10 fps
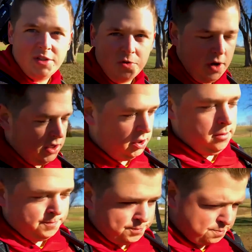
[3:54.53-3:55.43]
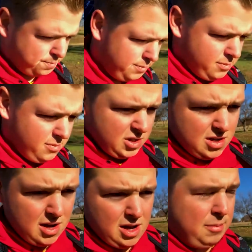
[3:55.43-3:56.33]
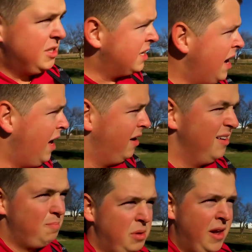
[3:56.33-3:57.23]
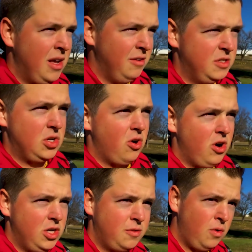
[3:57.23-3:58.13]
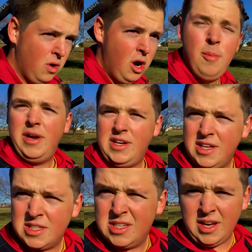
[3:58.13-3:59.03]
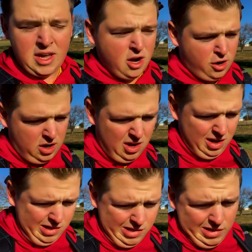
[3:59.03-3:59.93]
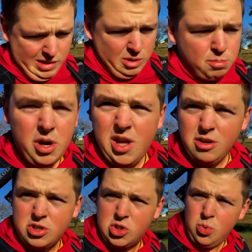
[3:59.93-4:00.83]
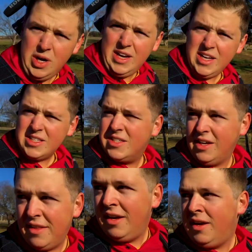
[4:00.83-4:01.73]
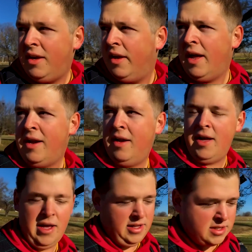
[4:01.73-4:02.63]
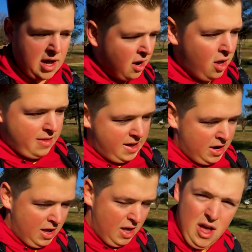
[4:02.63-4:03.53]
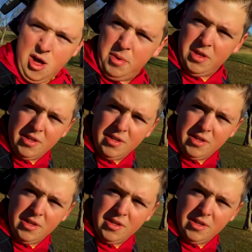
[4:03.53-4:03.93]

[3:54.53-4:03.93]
a Ranger. It's got plenty of storage for all my discs. I carry pretty close to 20 discs, I think, and it's got all that up